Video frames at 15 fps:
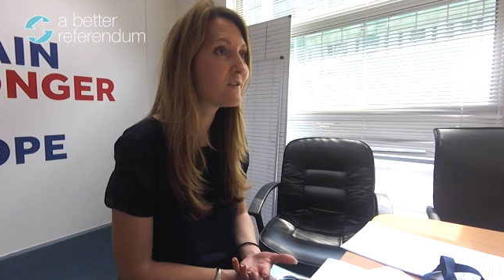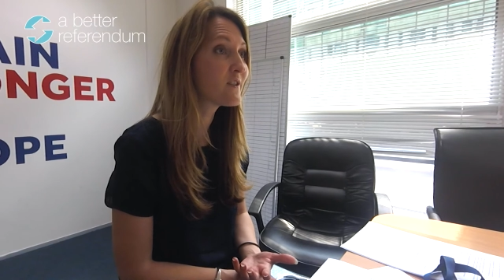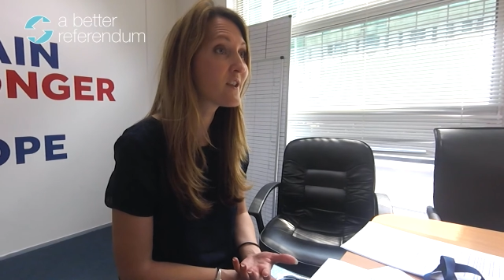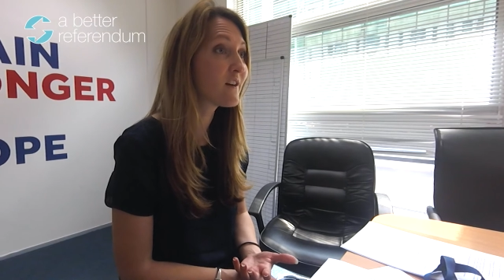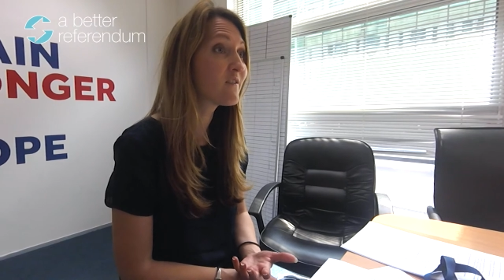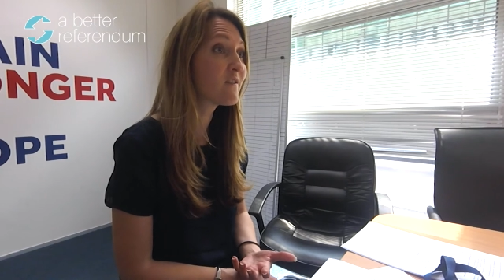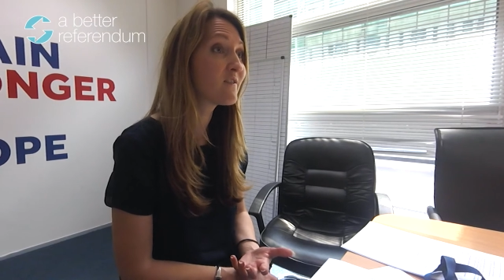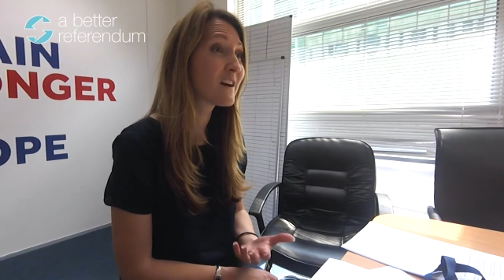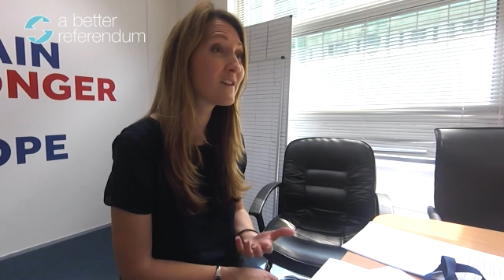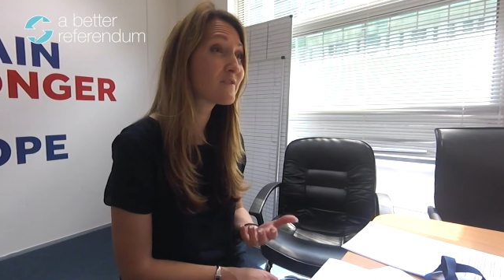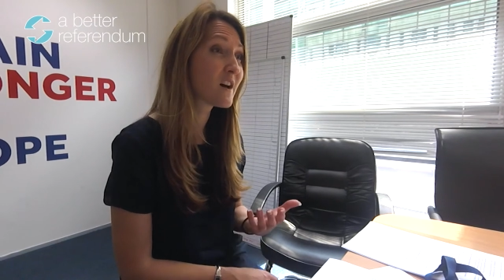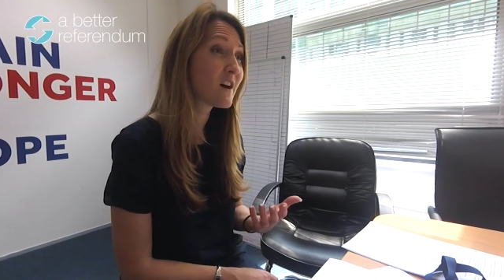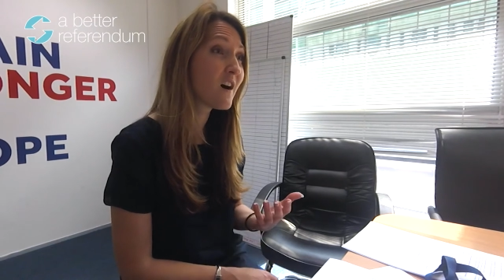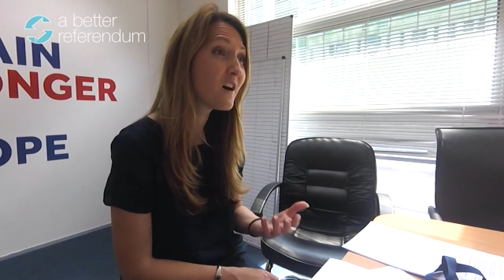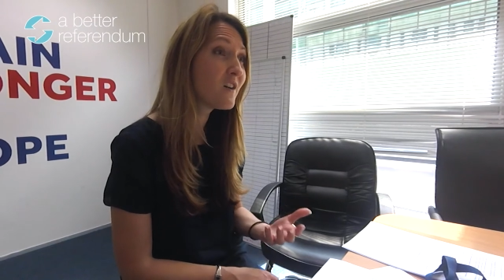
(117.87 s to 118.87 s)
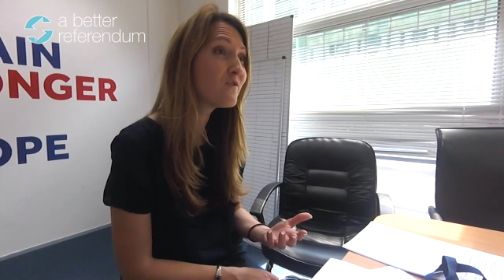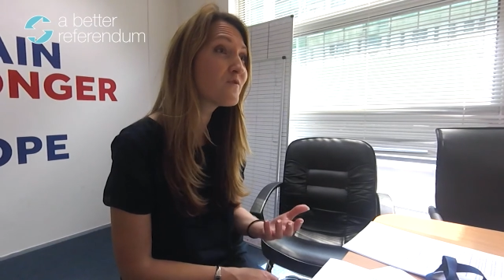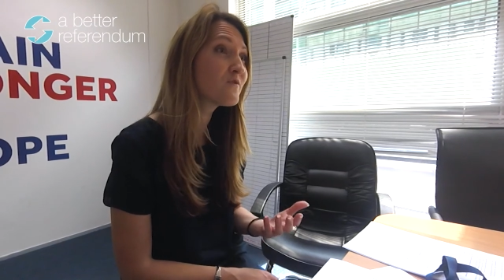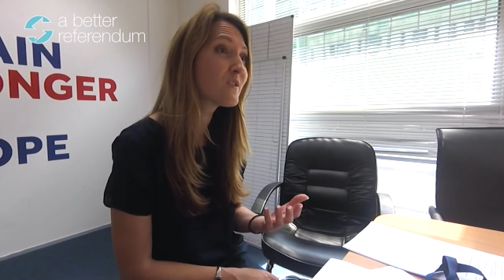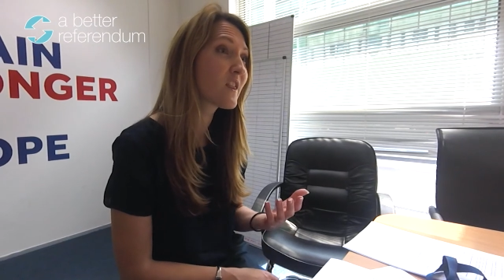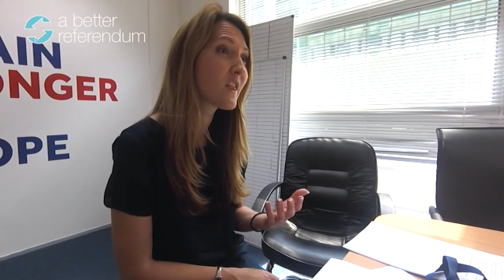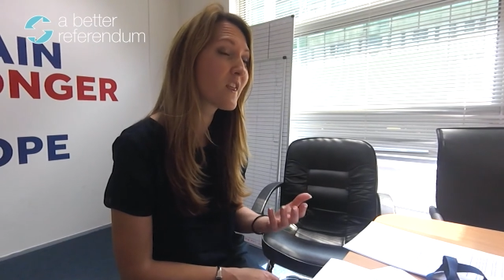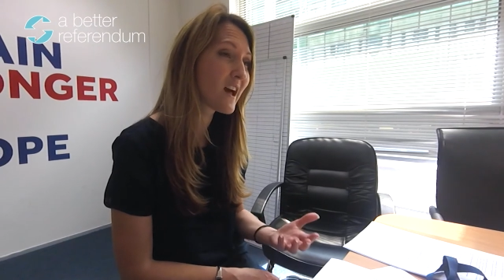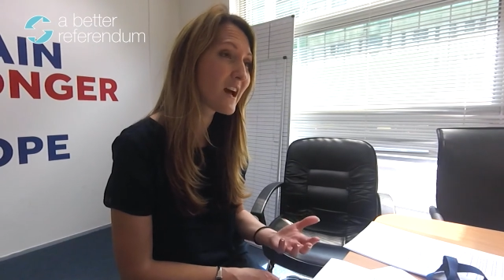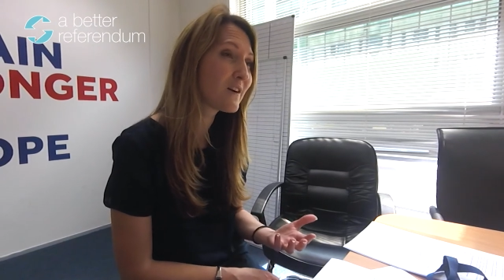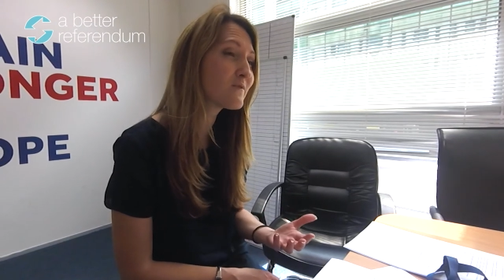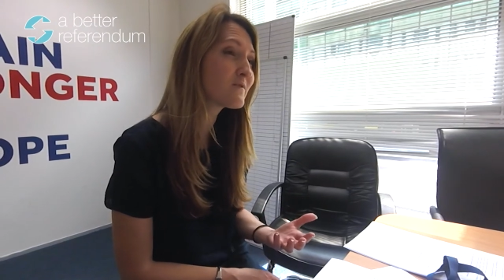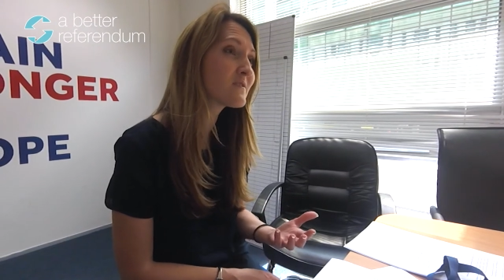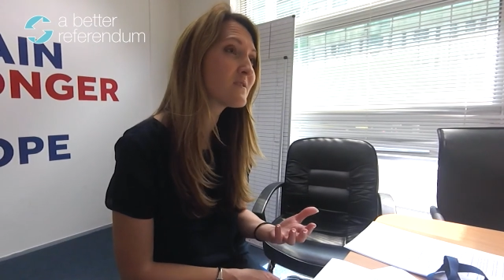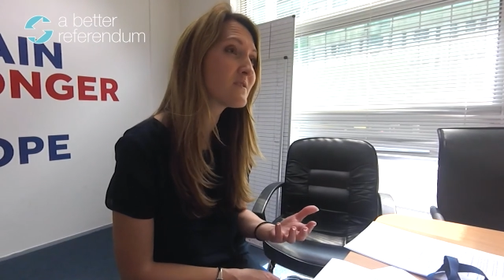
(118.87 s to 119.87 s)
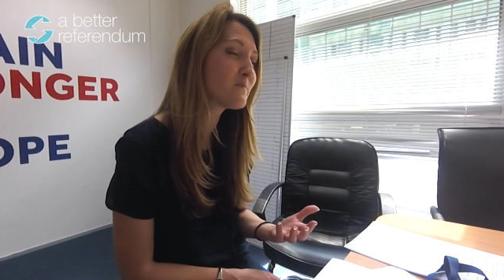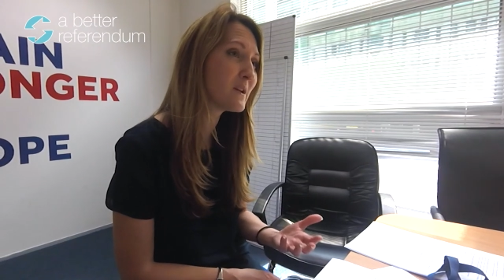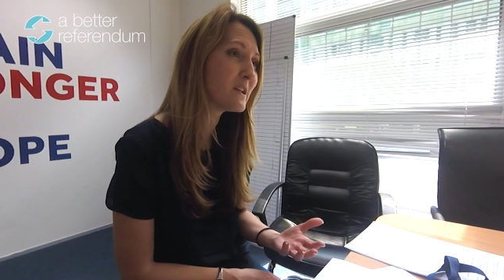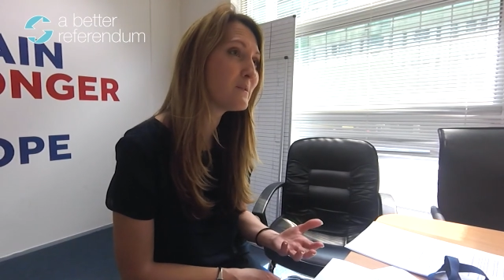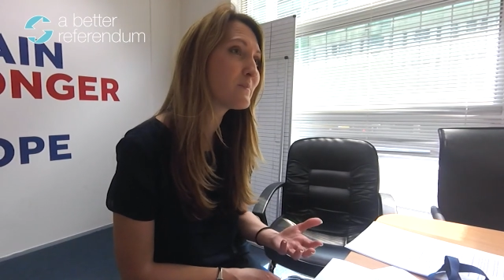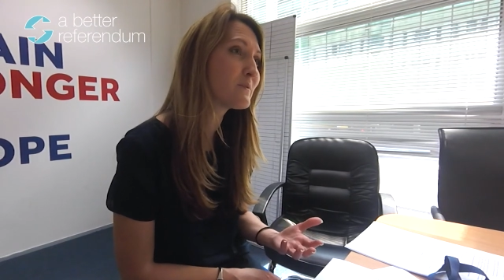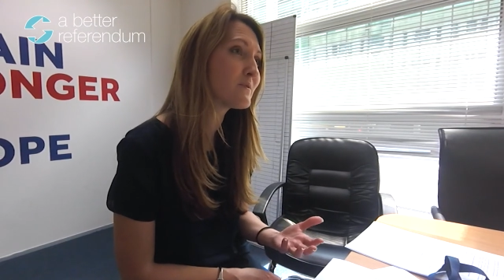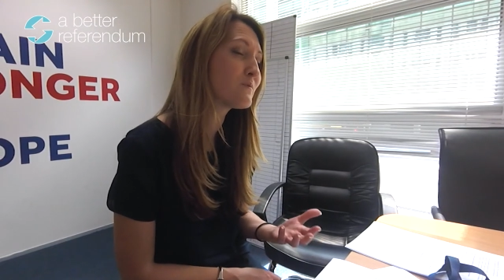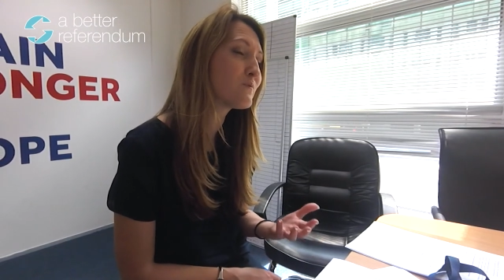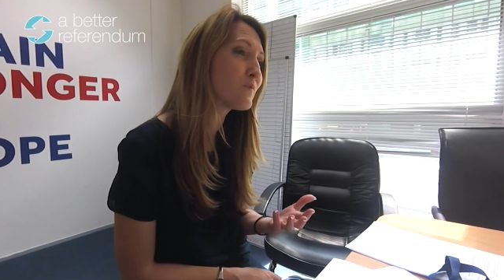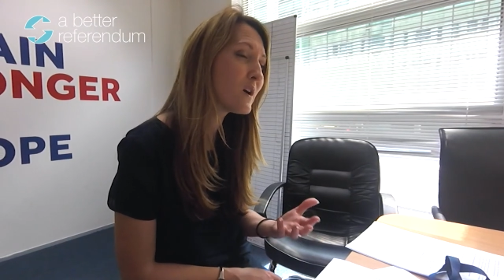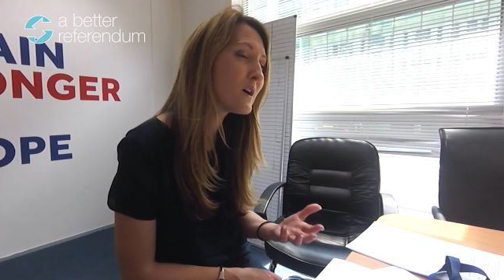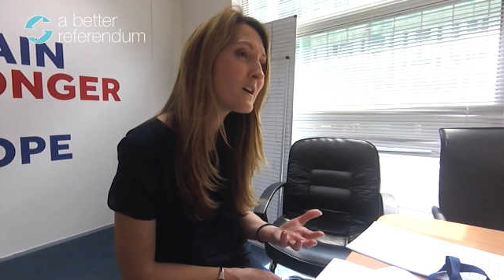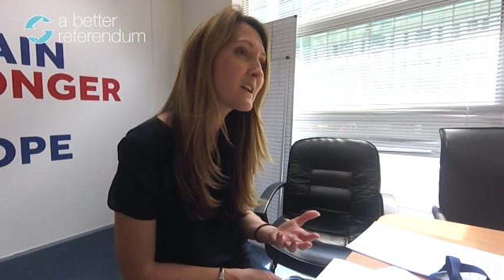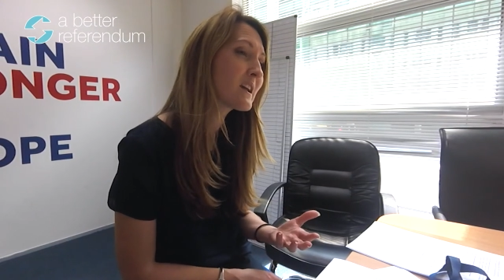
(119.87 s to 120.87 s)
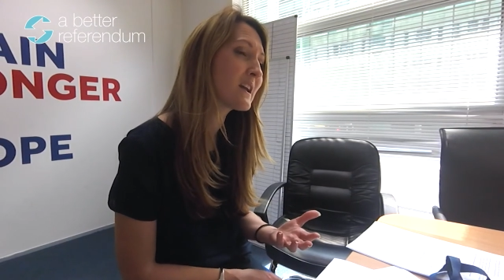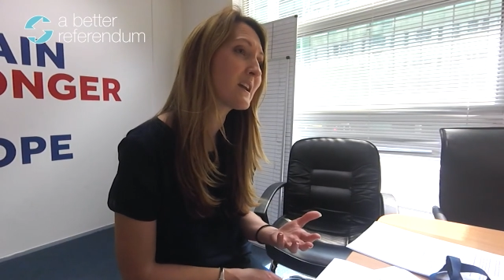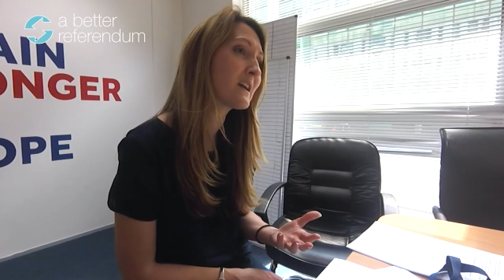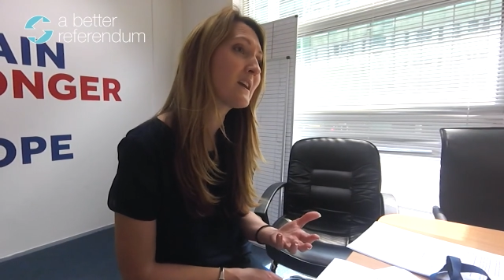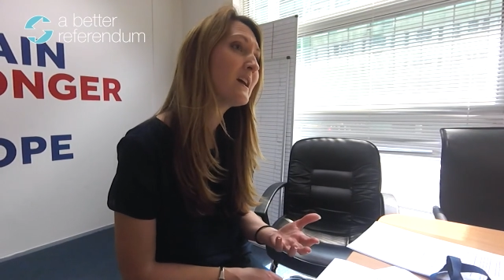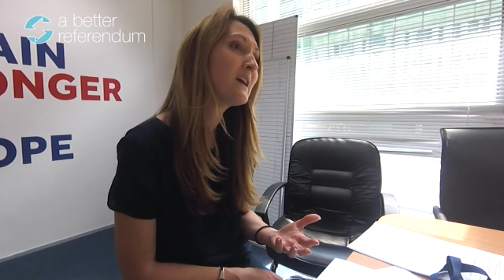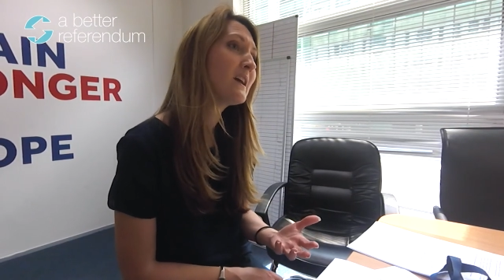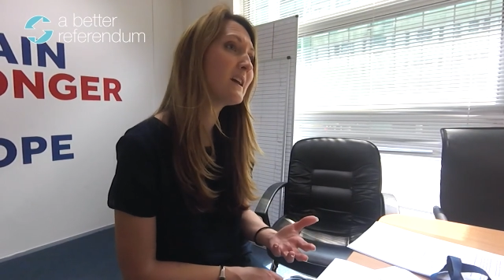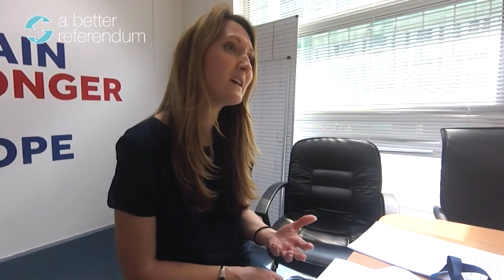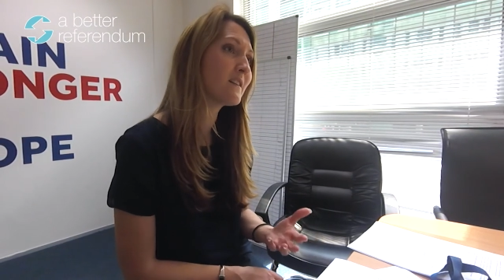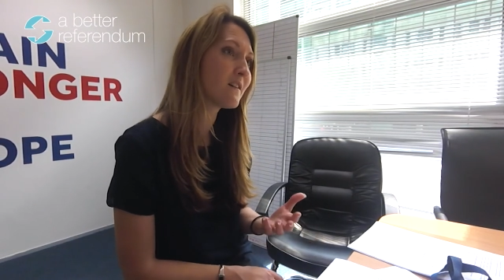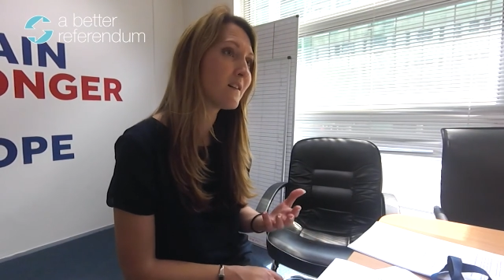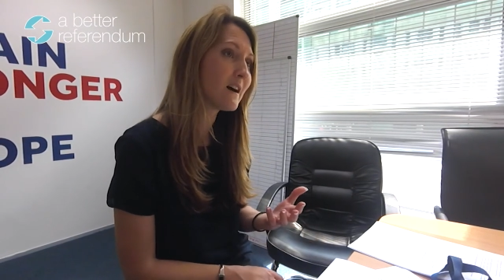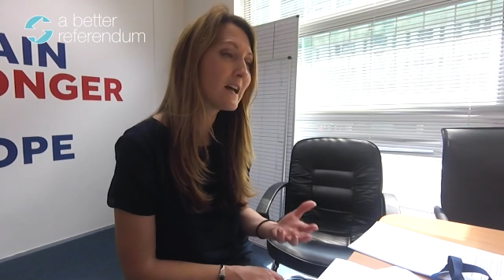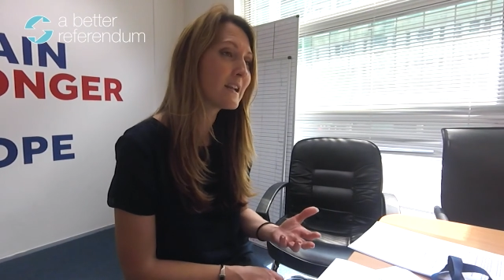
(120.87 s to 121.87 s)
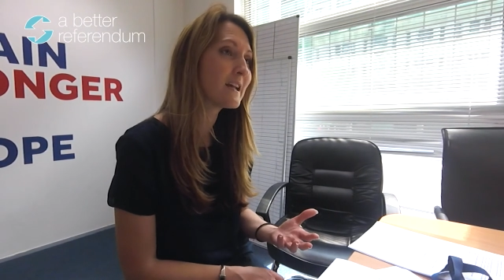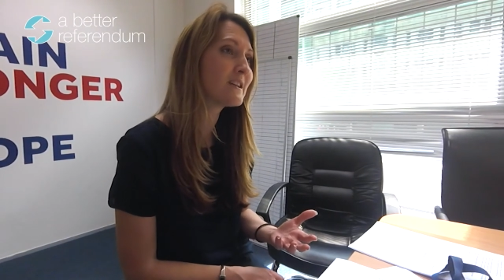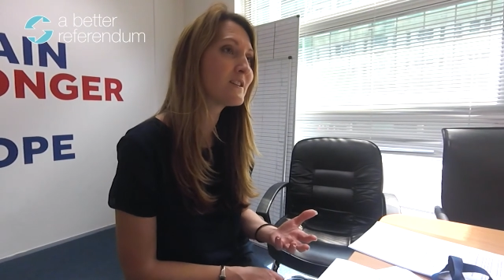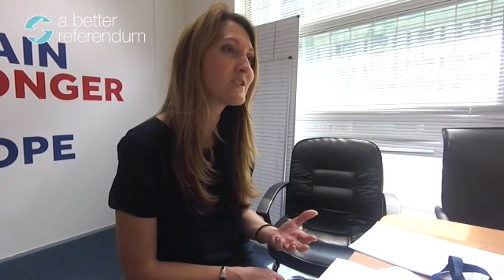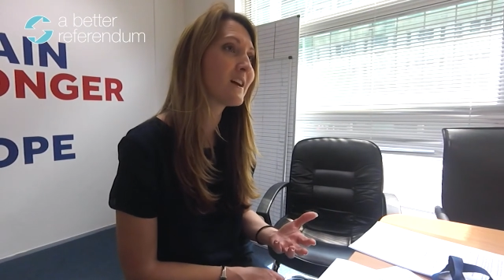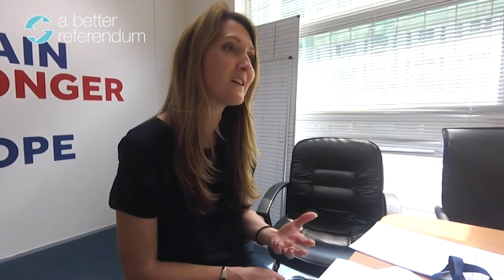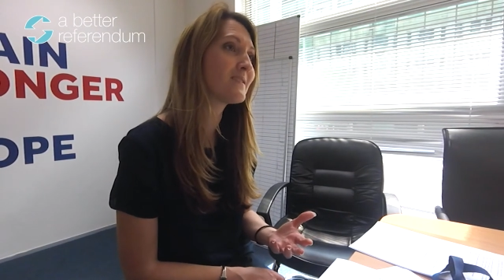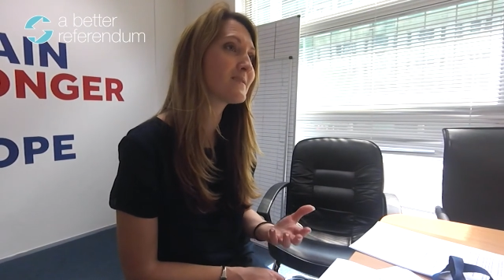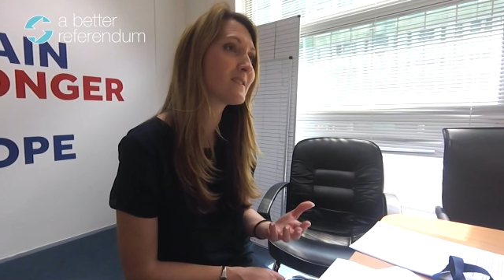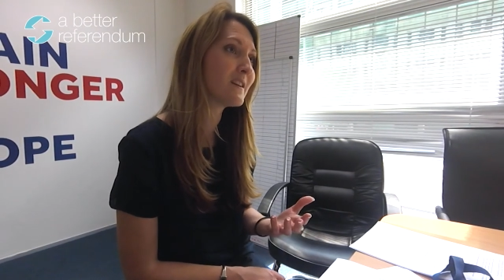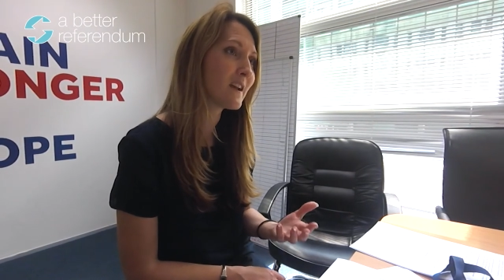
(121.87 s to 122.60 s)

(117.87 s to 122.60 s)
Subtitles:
there are around 100,000 people working in our NHS in